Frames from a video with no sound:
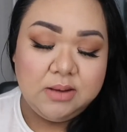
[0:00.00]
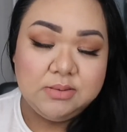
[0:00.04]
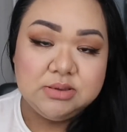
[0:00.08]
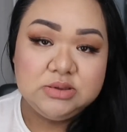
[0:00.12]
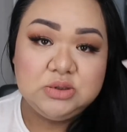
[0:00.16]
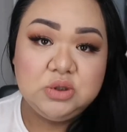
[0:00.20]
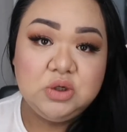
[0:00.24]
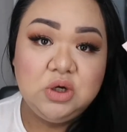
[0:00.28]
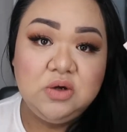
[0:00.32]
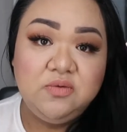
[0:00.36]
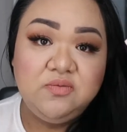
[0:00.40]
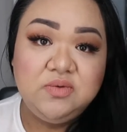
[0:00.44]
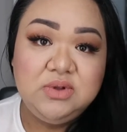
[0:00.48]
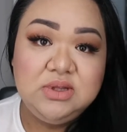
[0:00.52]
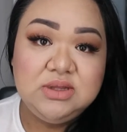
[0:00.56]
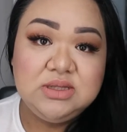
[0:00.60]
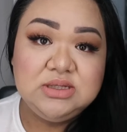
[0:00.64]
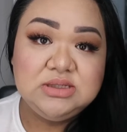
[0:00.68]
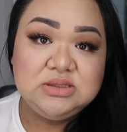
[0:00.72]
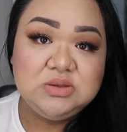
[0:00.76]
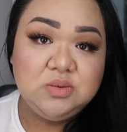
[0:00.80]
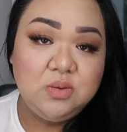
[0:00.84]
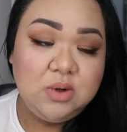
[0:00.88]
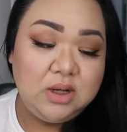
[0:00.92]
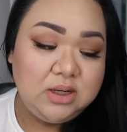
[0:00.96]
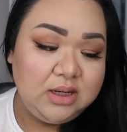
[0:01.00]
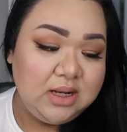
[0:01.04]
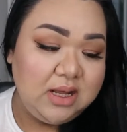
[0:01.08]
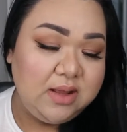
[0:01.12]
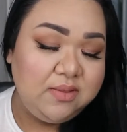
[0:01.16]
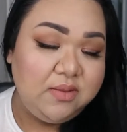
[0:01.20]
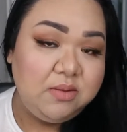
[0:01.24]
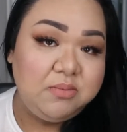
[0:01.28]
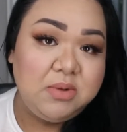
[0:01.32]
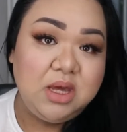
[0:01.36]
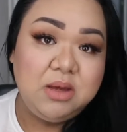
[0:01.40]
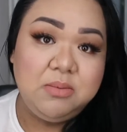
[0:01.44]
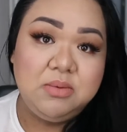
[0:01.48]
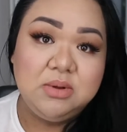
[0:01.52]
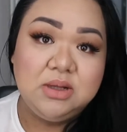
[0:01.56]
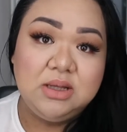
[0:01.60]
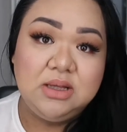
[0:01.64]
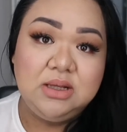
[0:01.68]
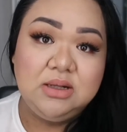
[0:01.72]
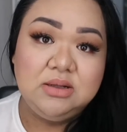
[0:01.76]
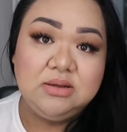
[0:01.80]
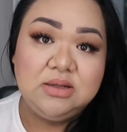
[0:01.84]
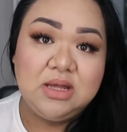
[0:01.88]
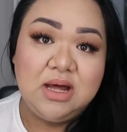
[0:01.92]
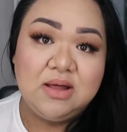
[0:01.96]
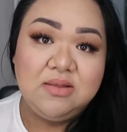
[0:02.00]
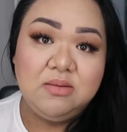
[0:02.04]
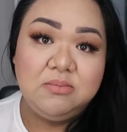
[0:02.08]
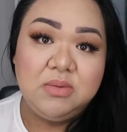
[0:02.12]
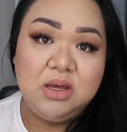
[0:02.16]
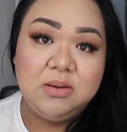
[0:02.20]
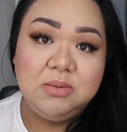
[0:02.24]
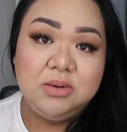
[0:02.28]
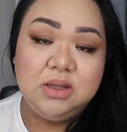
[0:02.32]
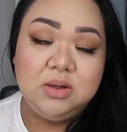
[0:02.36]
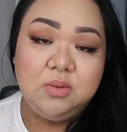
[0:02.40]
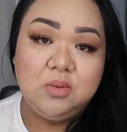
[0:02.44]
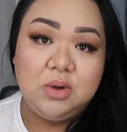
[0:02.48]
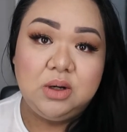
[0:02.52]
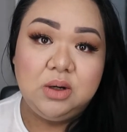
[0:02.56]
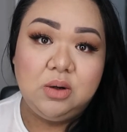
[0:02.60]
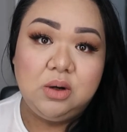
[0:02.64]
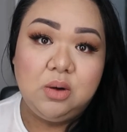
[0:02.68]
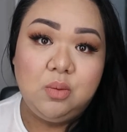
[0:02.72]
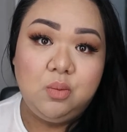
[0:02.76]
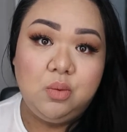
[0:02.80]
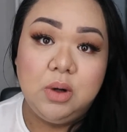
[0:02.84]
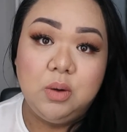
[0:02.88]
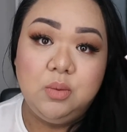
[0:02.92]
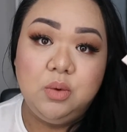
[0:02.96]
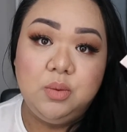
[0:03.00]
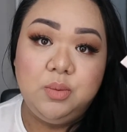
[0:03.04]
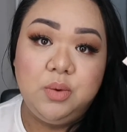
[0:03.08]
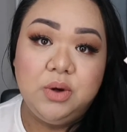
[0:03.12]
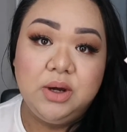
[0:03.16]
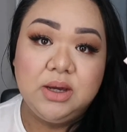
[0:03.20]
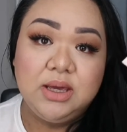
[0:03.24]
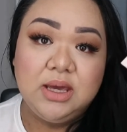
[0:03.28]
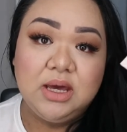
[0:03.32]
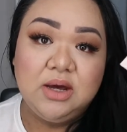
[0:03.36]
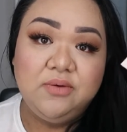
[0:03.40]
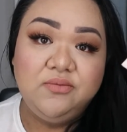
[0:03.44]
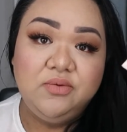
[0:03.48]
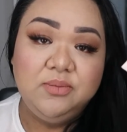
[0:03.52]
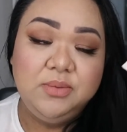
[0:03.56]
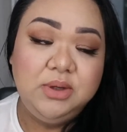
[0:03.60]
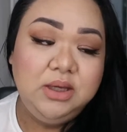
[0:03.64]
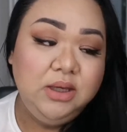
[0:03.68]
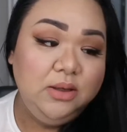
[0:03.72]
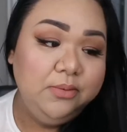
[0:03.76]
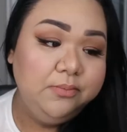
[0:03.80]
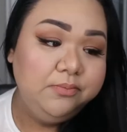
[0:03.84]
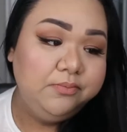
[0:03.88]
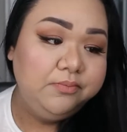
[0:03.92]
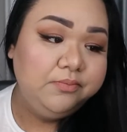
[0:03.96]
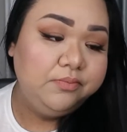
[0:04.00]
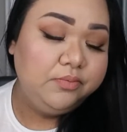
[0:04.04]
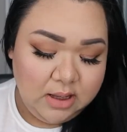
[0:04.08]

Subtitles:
So hopefully this one and the other Maybelline one will work out for me.